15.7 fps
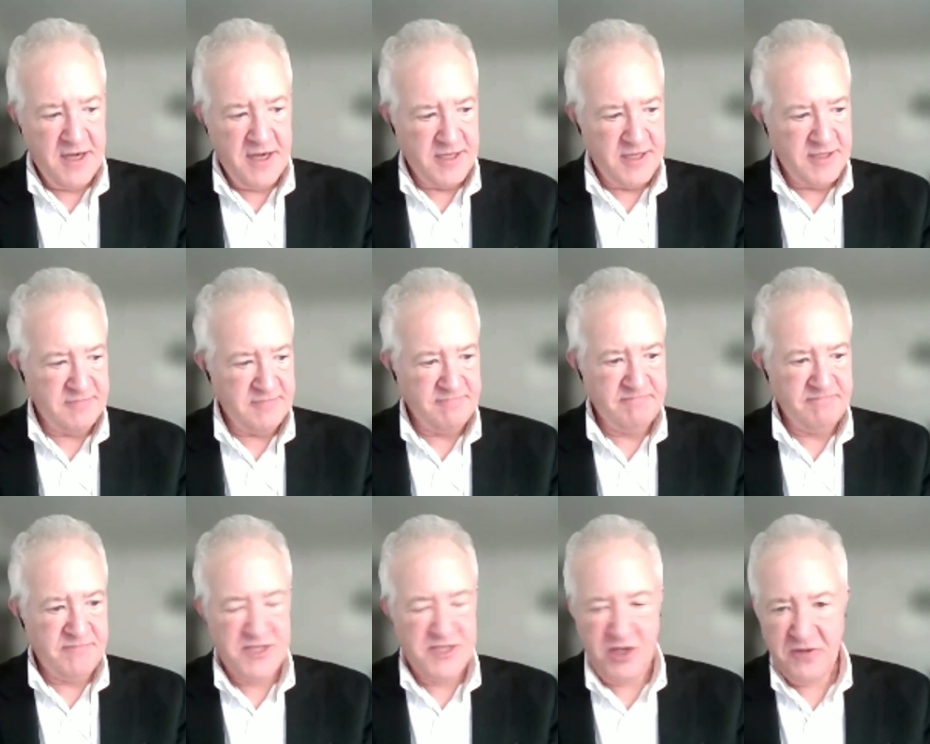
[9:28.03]
um,
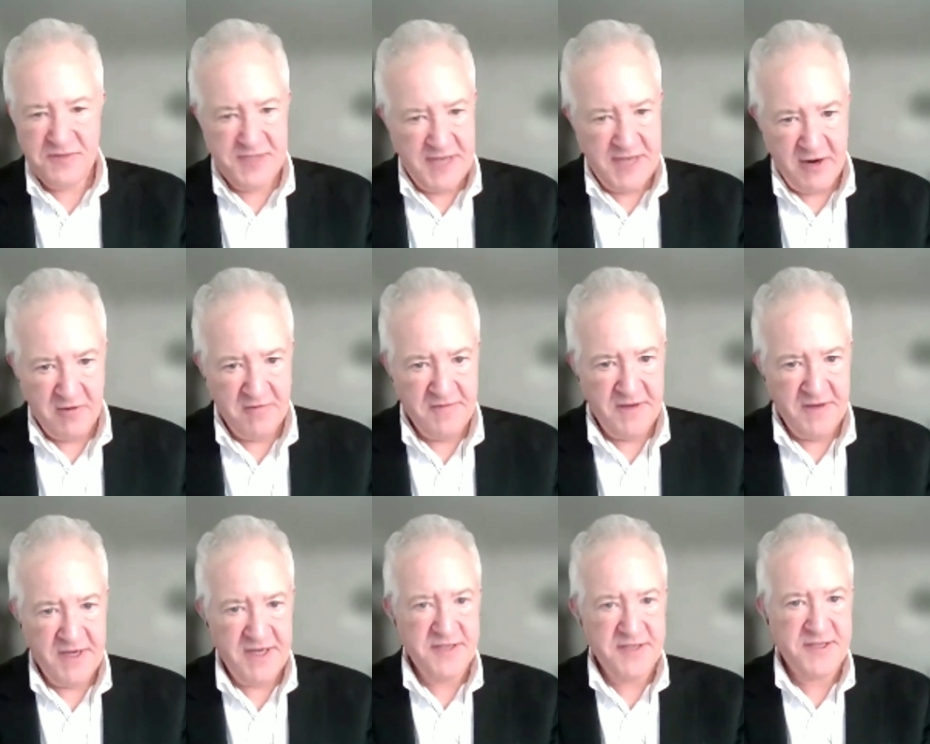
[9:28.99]
self
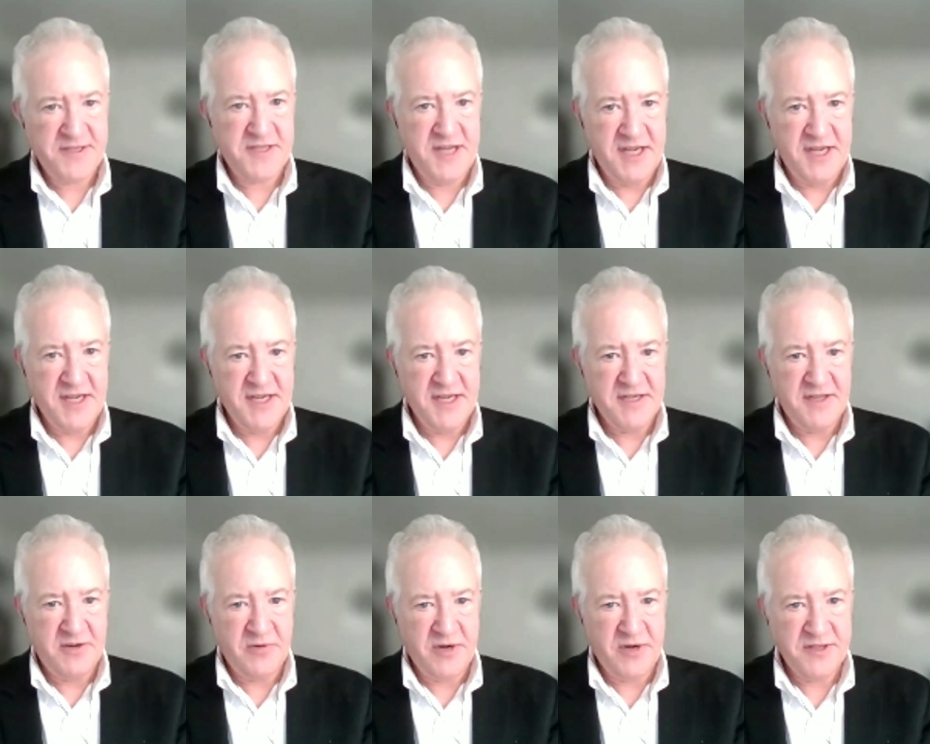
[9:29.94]
sacrifice.
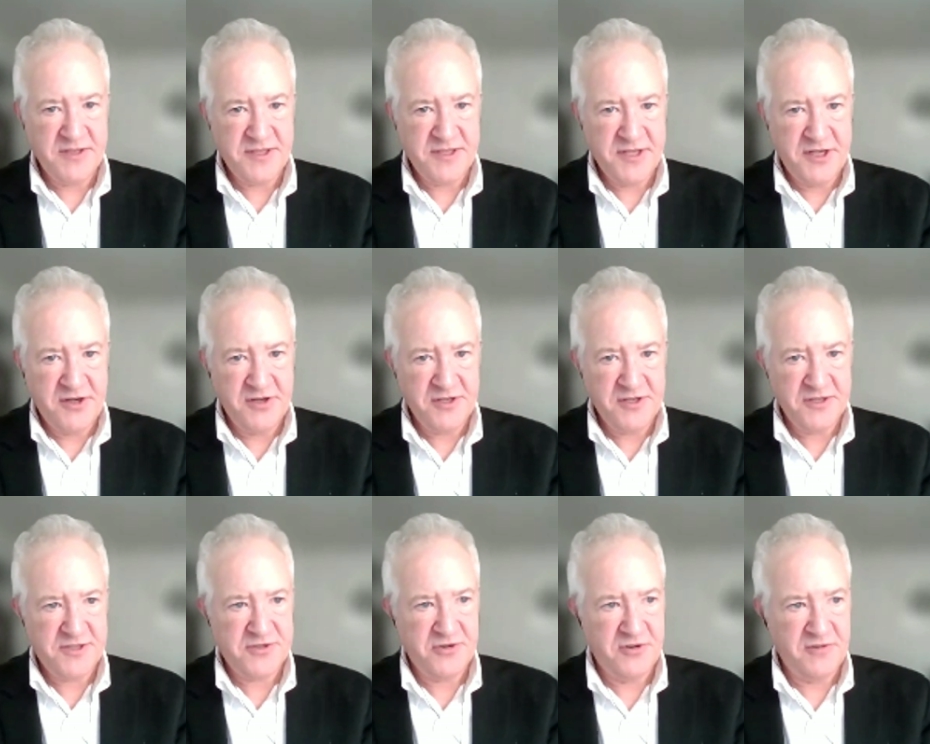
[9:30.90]
And they were considered
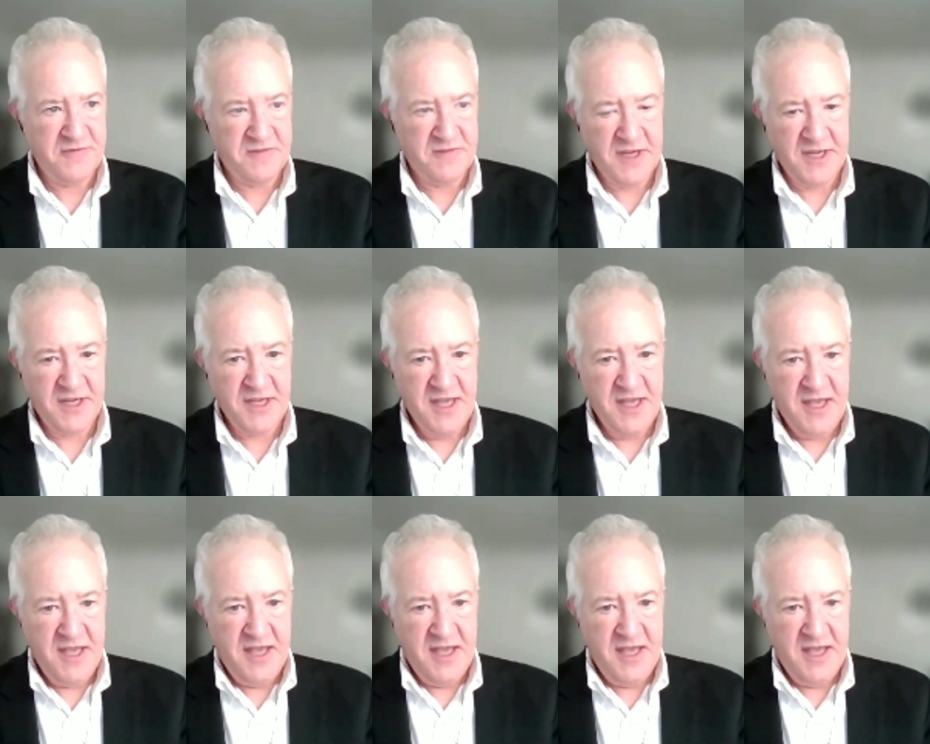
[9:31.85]
just sort of like
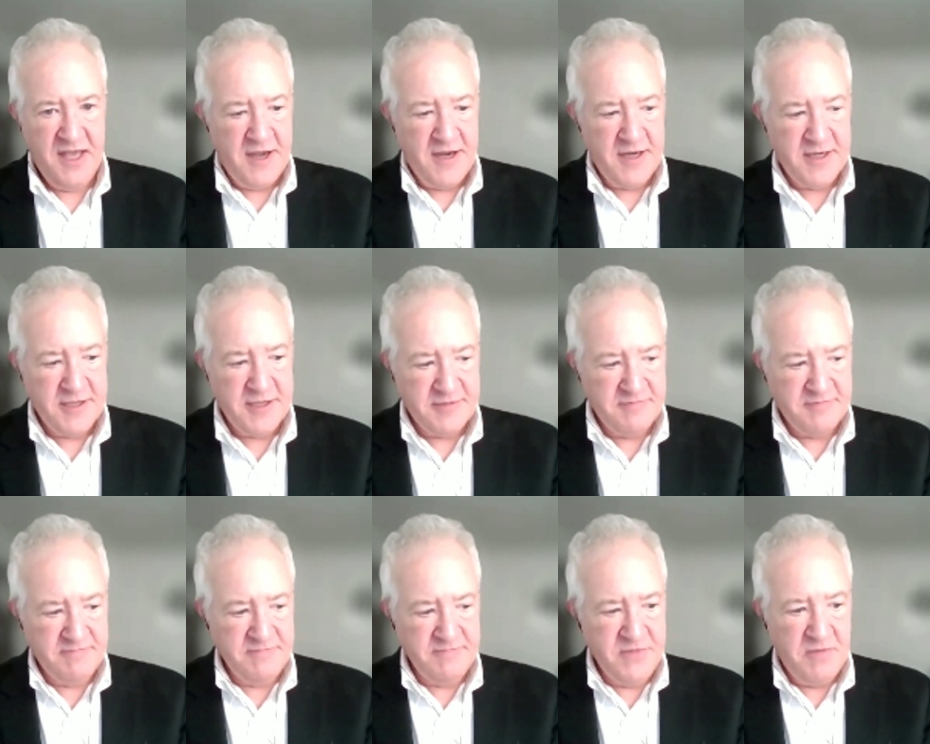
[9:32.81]
uh,
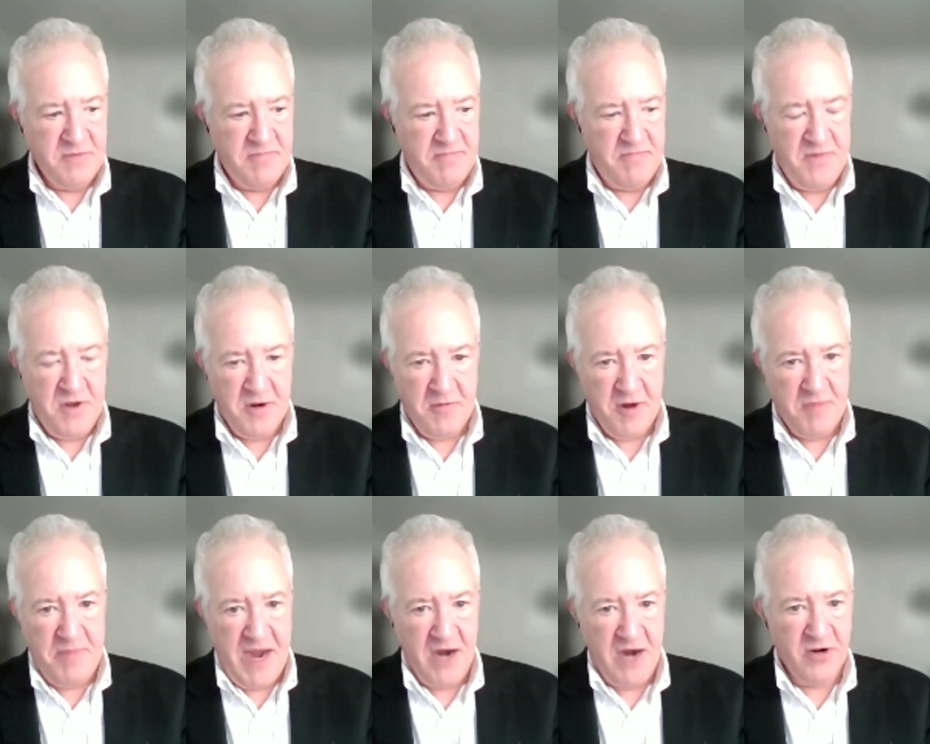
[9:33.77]
the,
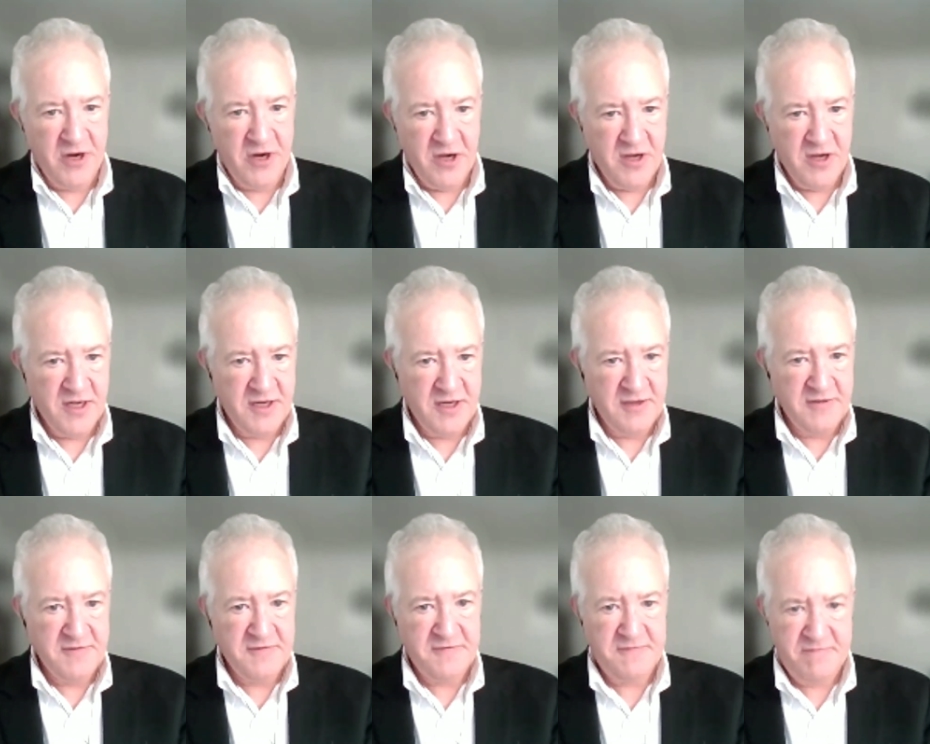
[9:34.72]
a paragon
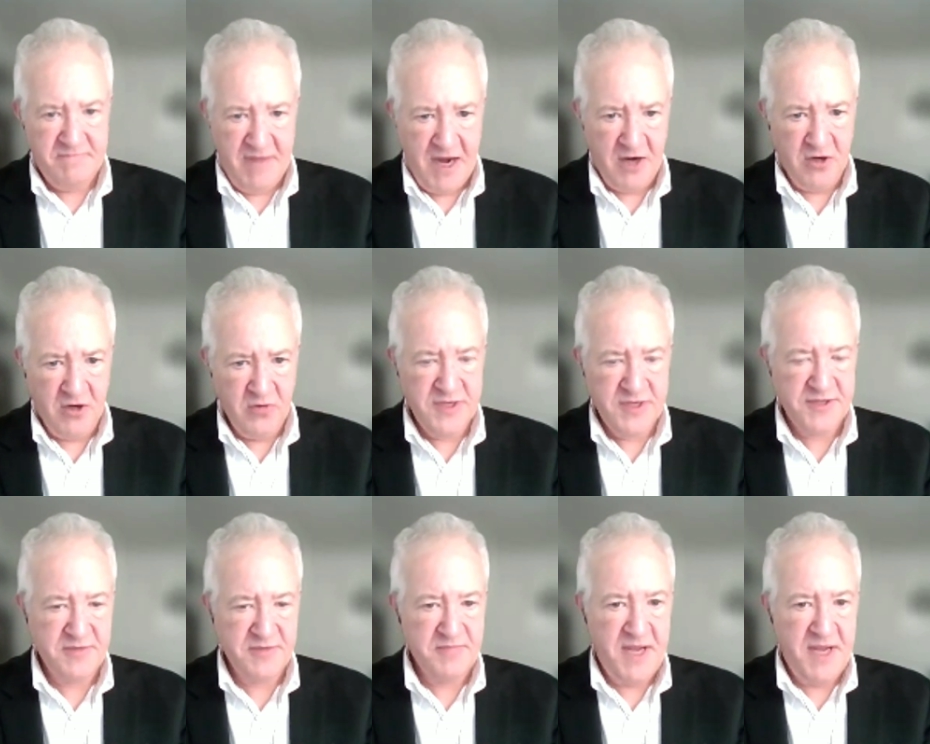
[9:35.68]
of
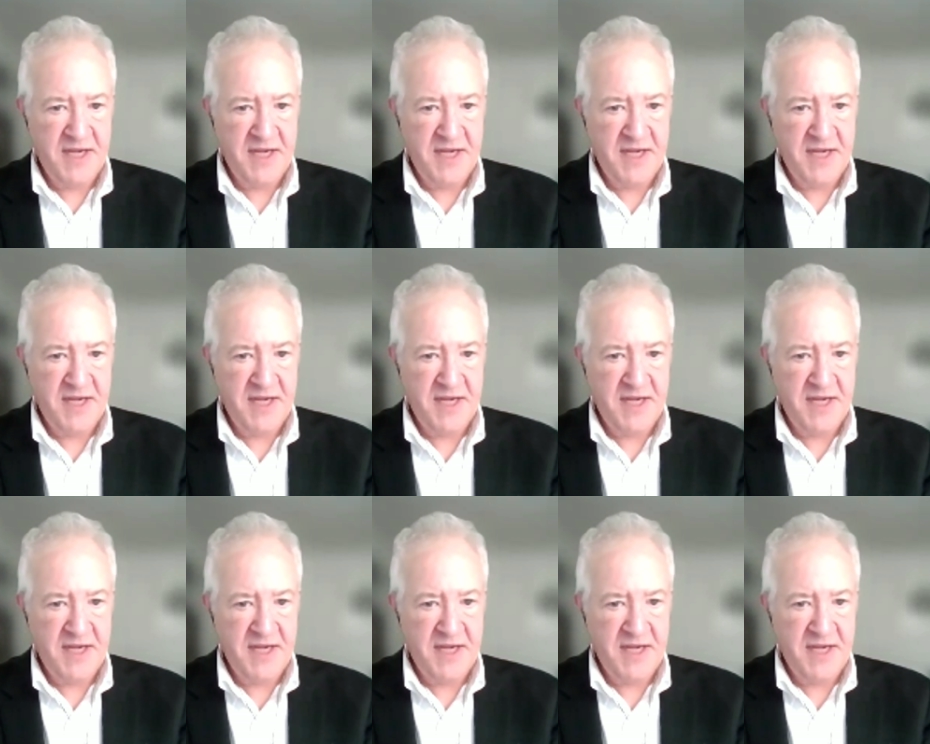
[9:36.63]
heroism.